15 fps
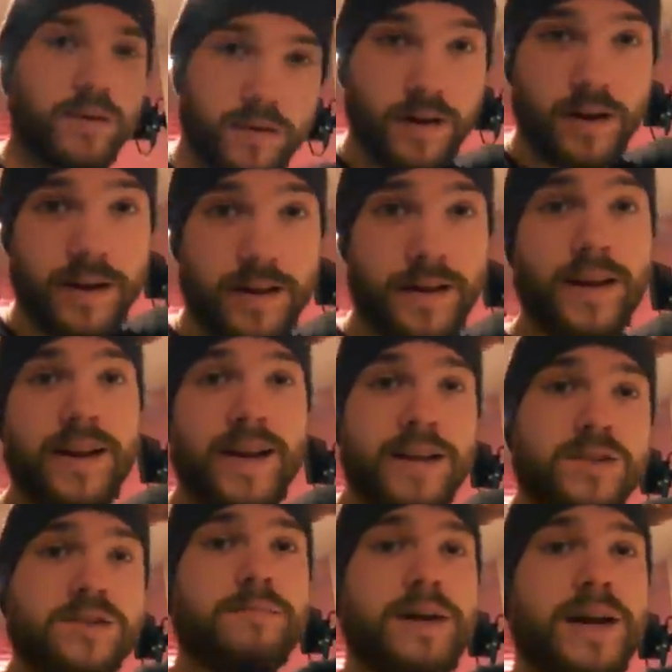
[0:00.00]
Like, it
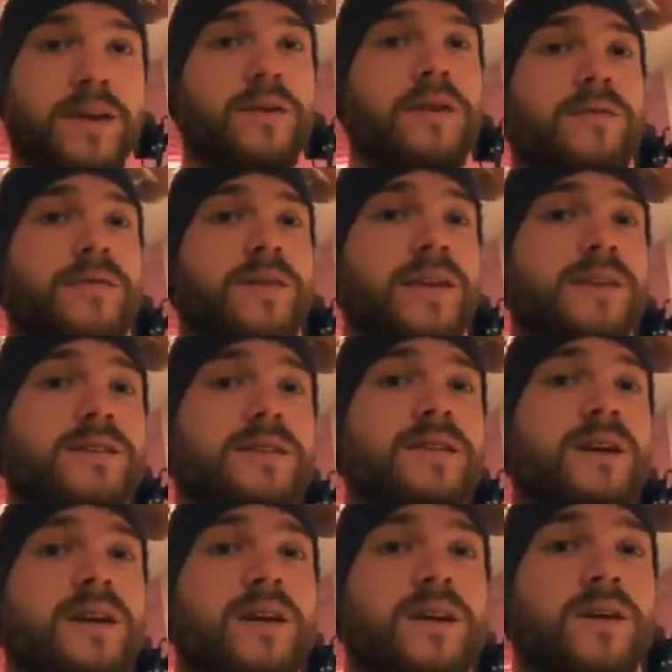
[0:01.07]
doesn't matter if it's
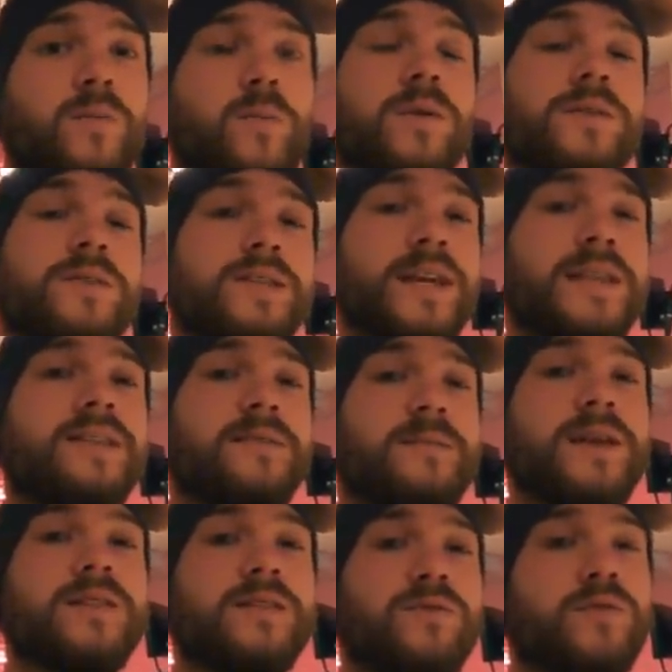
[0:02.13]
1
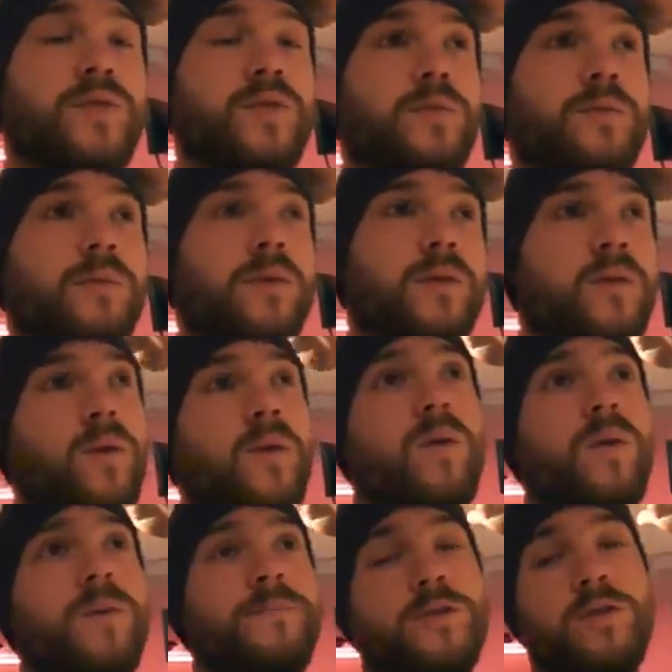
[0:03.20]
centimeter room
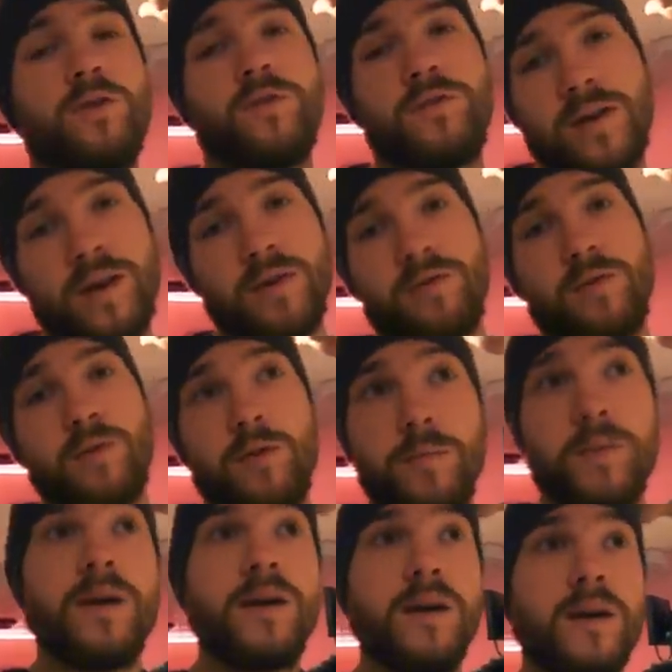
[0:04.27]
or 2 feet of
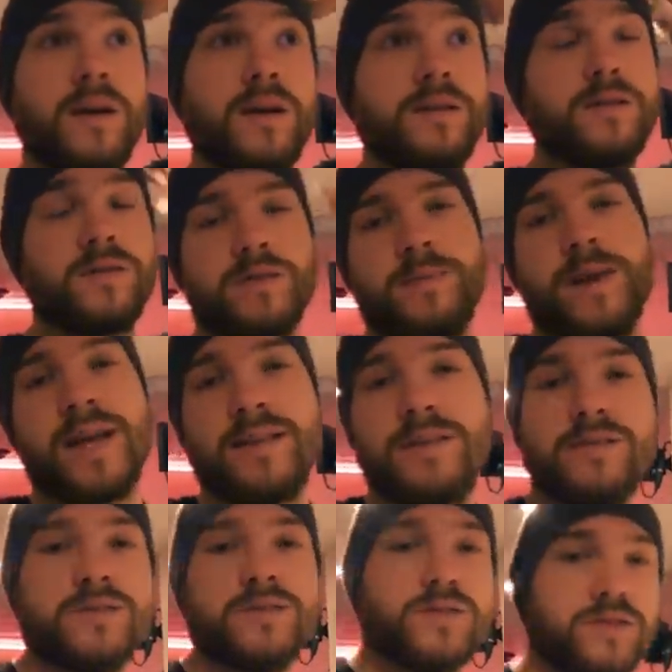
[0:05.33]
room, as long as my head
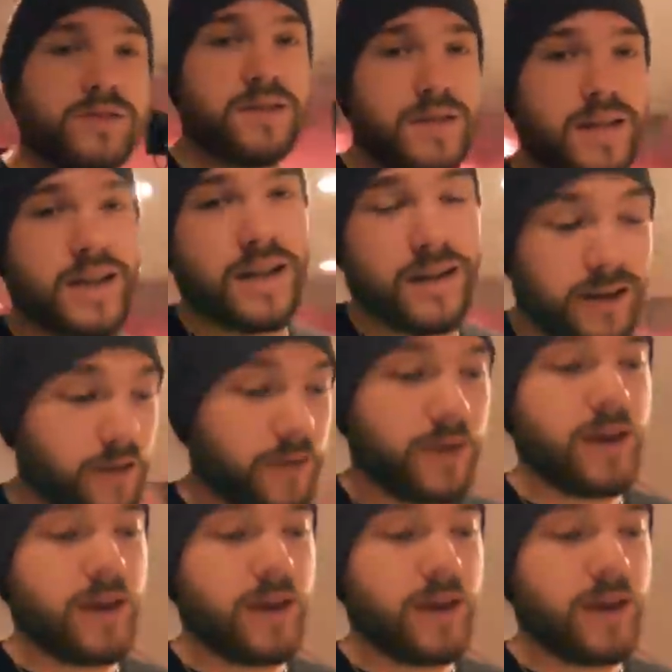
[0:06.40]
doesn't touch the ceiling, I don't